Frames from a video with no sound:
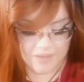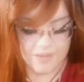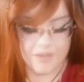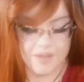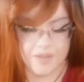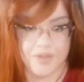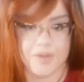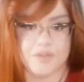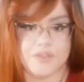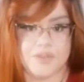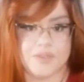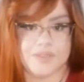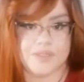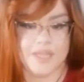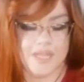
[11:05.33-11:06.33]
The Three of
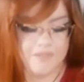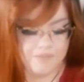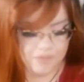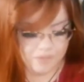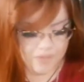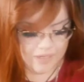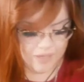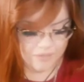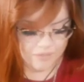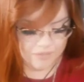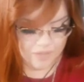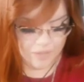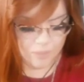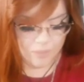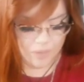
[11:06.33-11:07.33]
Swords. They're even ready.
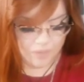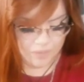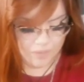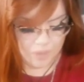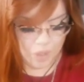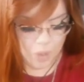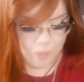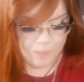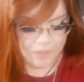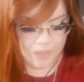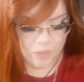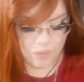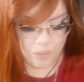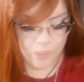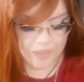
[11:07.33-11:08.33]
They're hoping
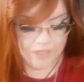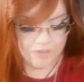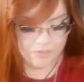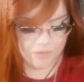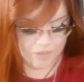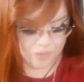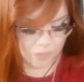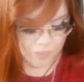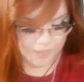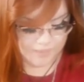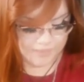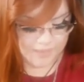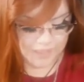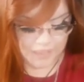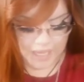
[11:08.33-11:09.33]
or waiting for the
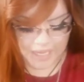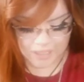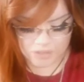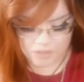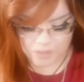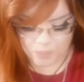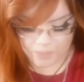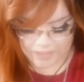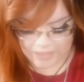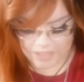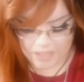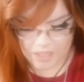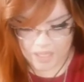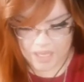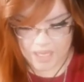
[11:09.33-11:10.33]
worst. They're actually
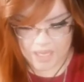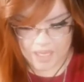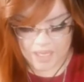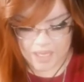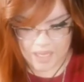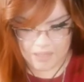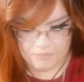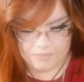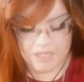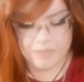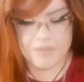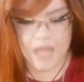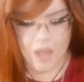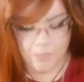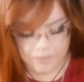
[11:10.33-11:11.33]
waiting.
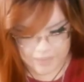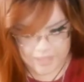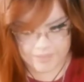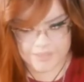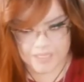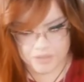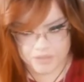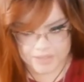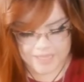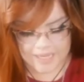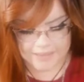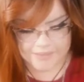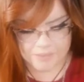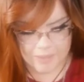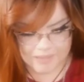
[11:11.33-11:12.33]
Deep down, when they send you the
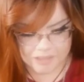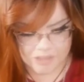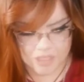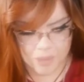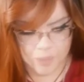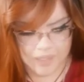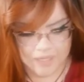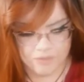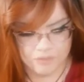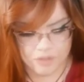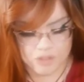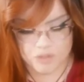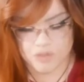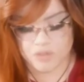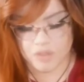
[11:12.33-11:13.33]
text message, they're waiting for
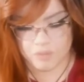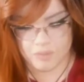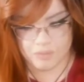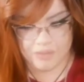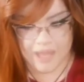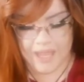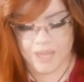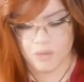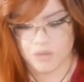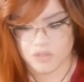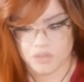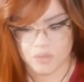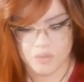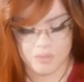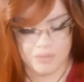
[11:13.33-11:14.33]
you to not reply or
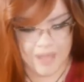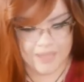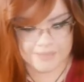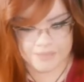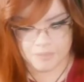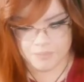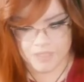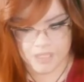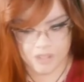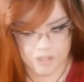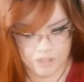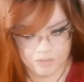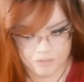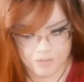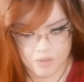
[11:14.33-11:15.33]
to reply something
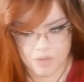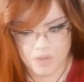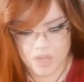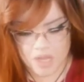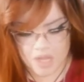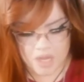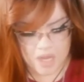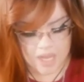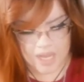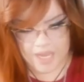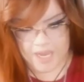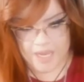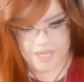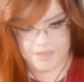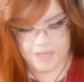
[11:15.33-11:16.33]
hurtful.
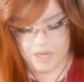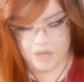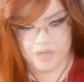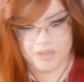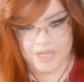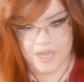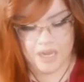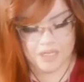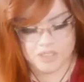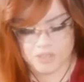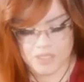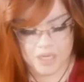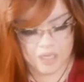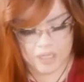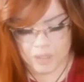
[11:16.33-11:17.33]
And they
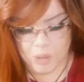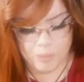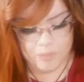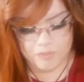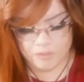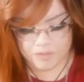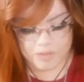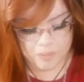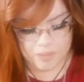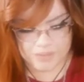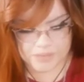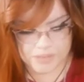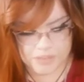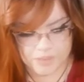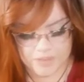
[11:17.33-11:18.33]
actually are hoping for the
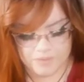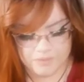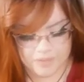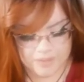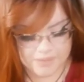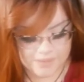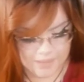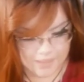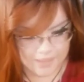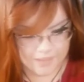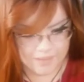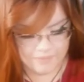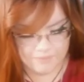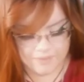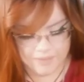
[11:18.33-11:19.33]
worst. You know, they're very
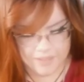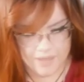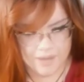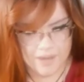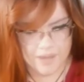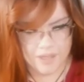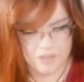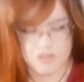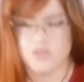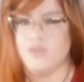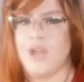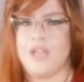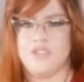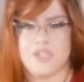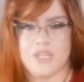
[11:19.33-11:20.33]
scared. They're very
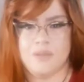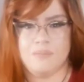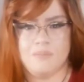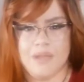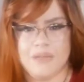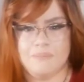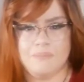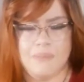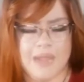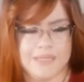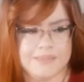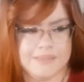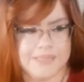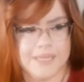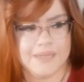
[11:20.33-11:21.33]
tragic
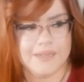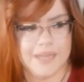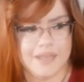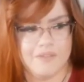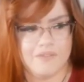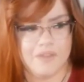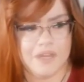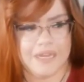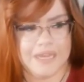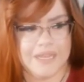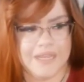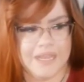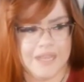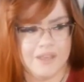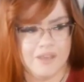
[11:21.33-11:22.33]
mindset, like
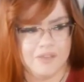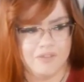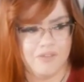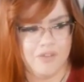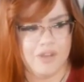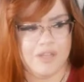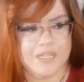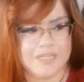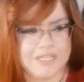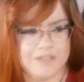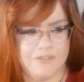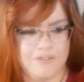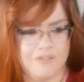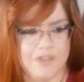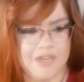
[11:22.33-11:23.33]
very feeling
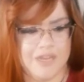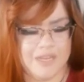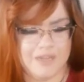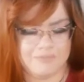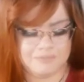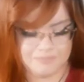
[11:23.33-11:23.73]
defeated.